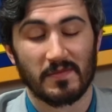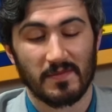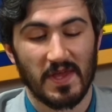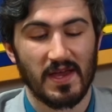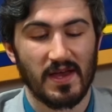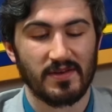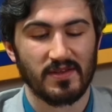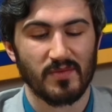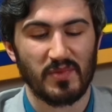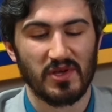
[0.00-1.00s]
and
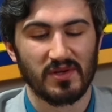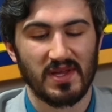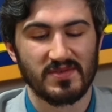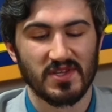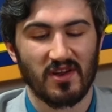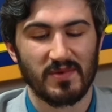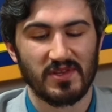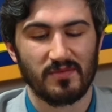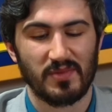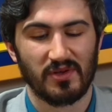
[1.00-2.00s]
the bill gives the government
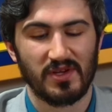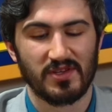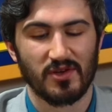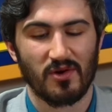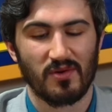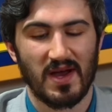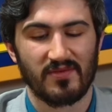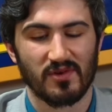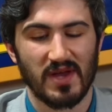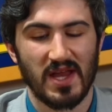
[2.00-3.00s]
the ability to go
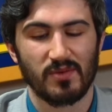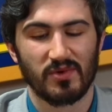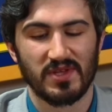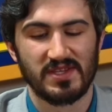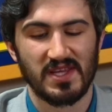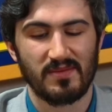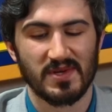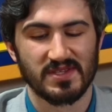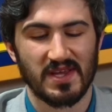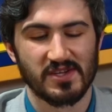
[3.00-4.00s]
after anyone they deem
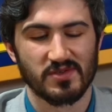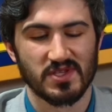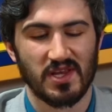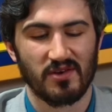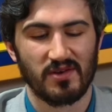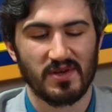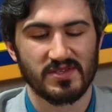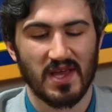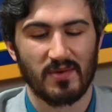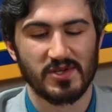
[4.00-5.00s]
as a national security
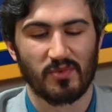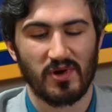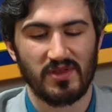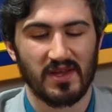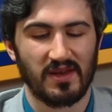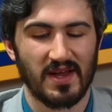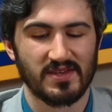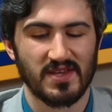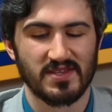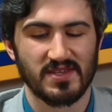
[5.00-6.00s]
risk, at which point they can
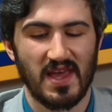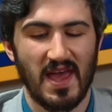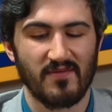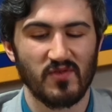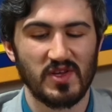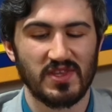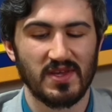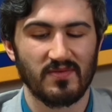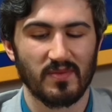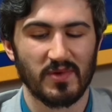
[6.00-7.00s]
access
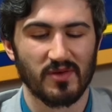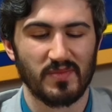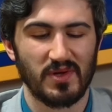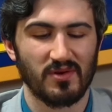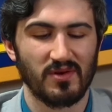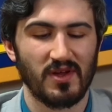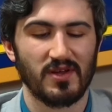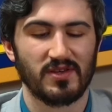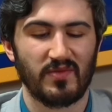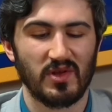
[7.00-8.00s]
everything from their computer
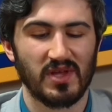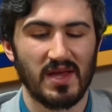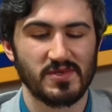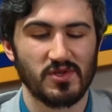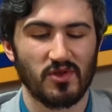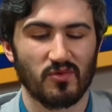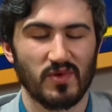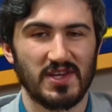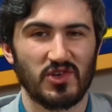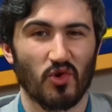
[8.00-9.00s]
to video games to their
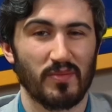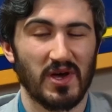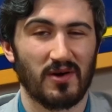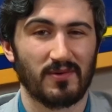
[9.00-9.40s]
Ring doorbell.